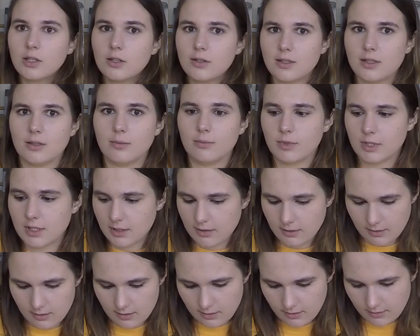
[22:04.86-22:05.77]

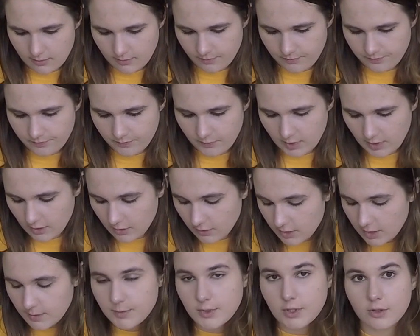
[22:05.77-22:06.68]
Q-tips.
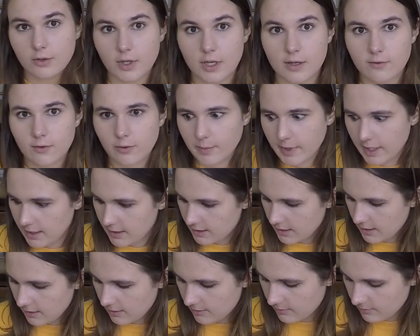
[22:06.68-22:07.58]
Q-tips are great for
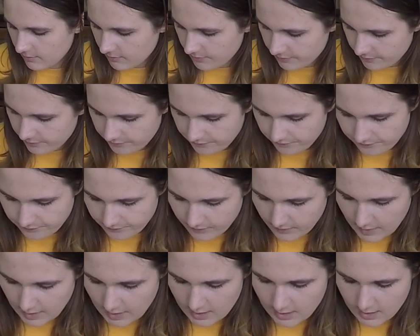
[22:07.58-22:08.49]
painting.
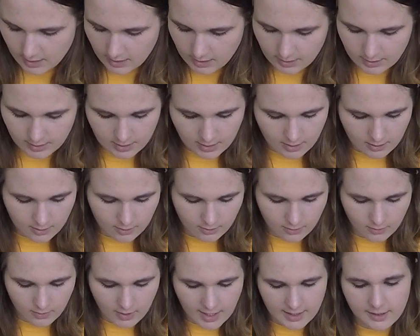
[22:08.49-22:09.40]

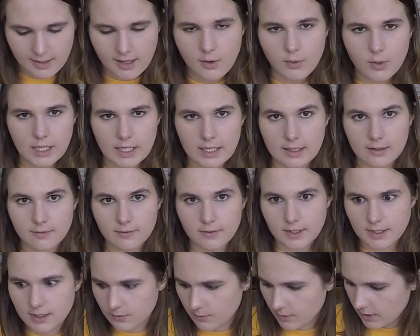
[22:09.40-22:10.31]
So I think I want to give
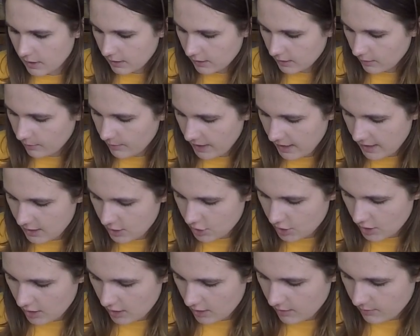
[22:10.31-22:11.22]
this one a little paint
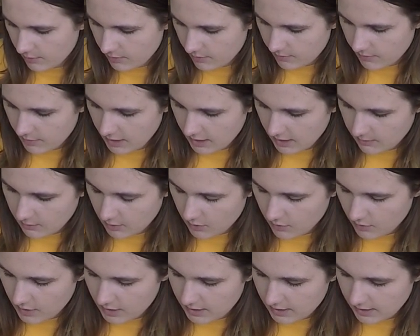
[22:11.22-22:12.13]
job, and I'm
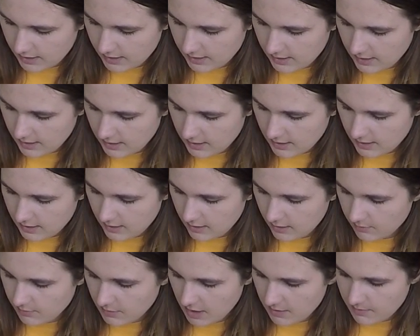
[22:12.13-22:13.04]
going to stick it
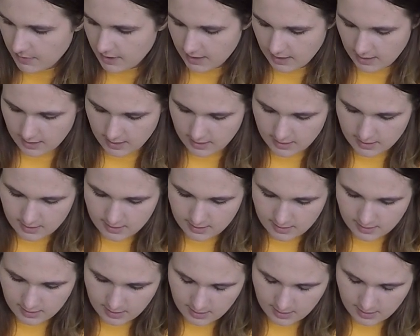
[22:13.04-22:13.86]
in my paint,